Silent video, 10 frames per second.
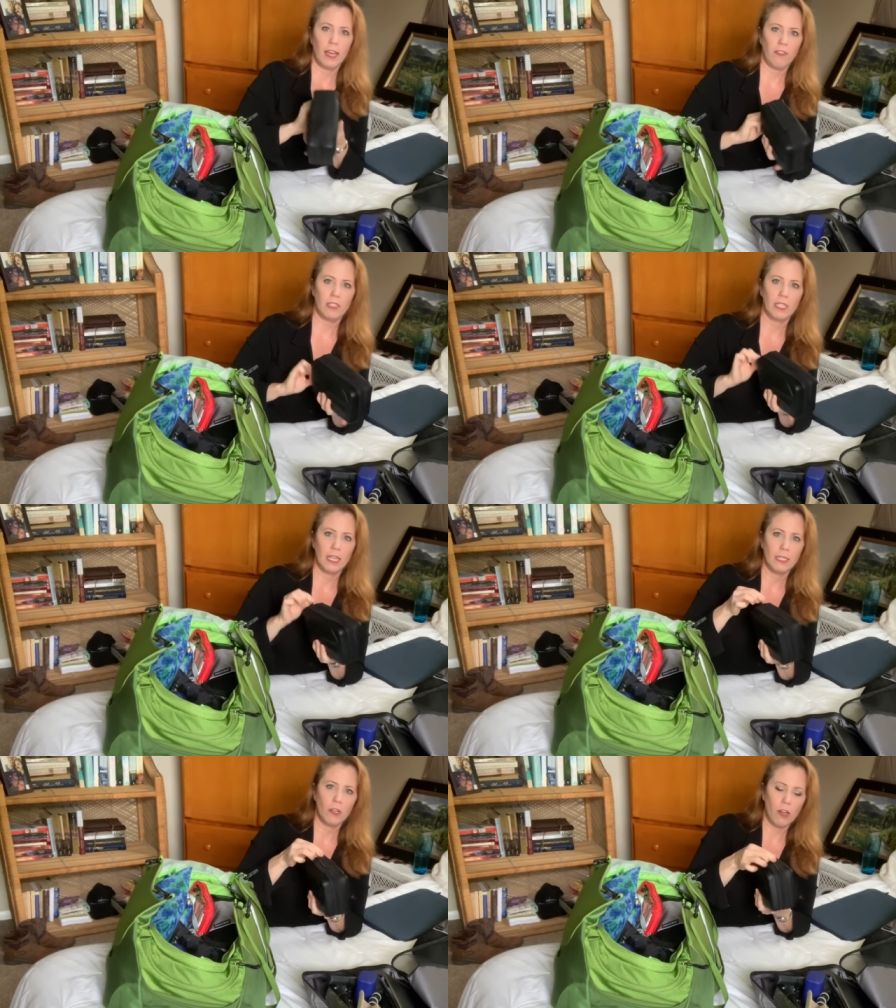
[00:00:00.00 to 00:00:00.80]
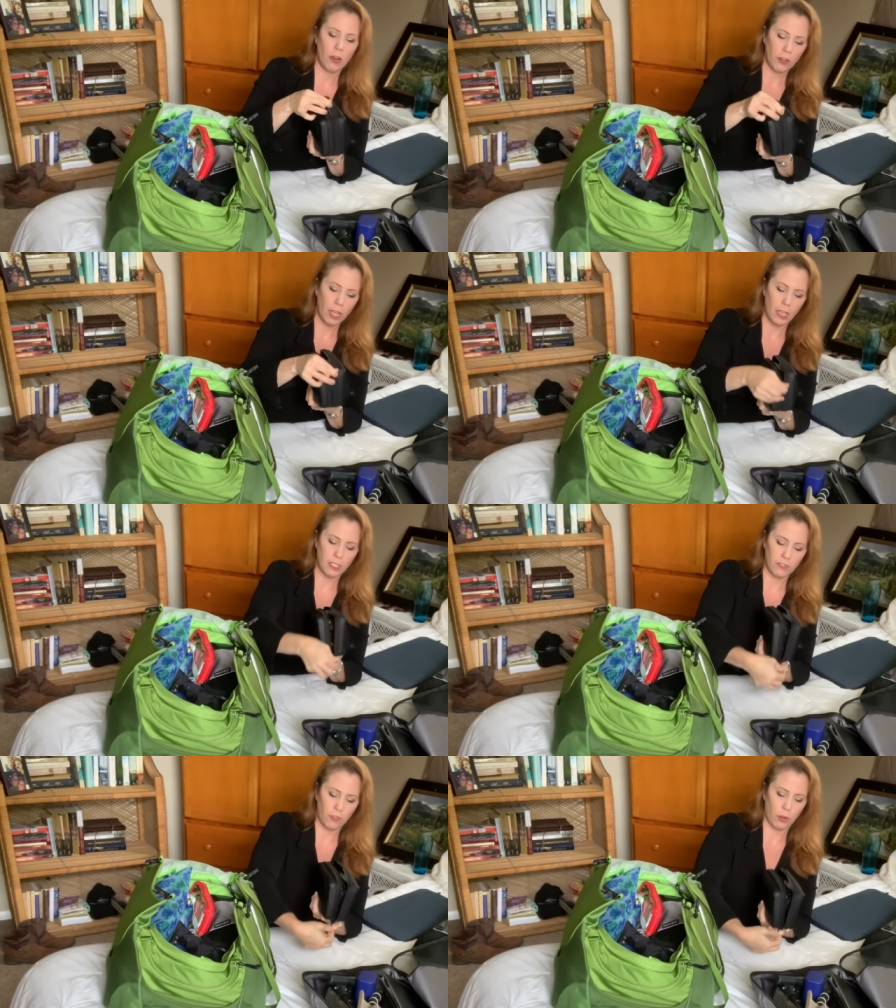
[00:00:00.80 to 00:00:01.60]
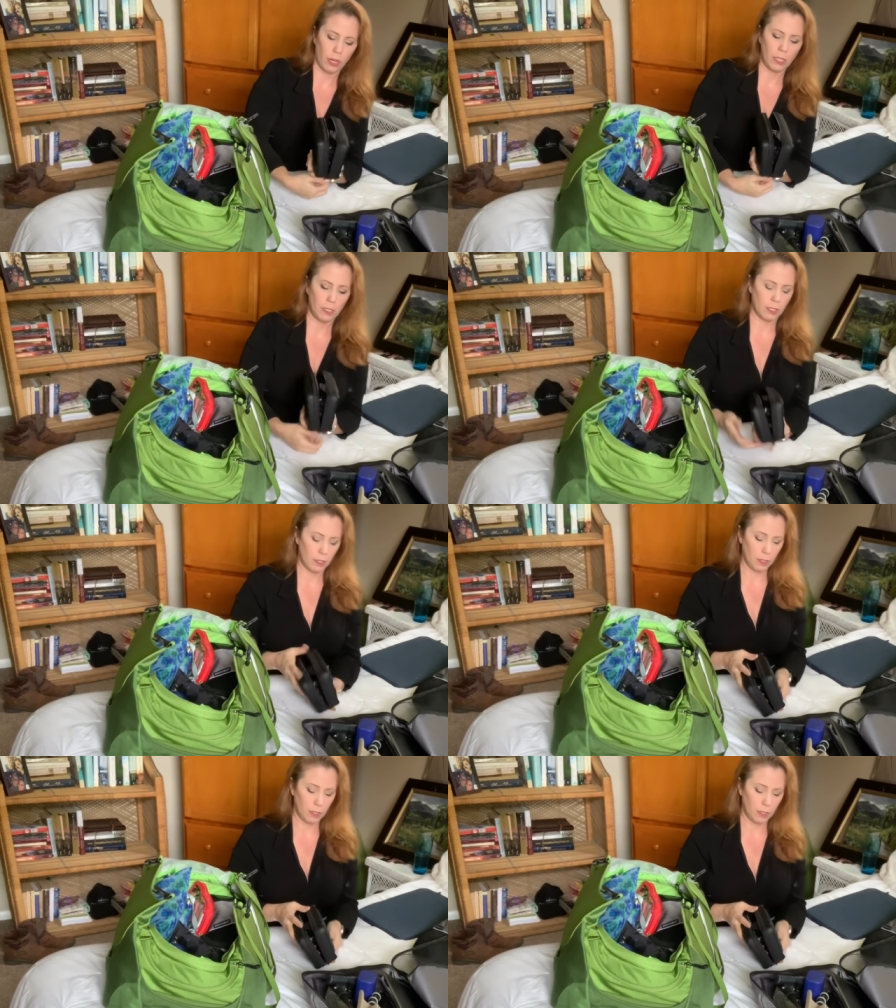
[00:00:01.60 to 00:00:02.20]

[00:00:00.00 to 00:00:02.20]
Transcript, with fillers: I have this nice little hard case for it.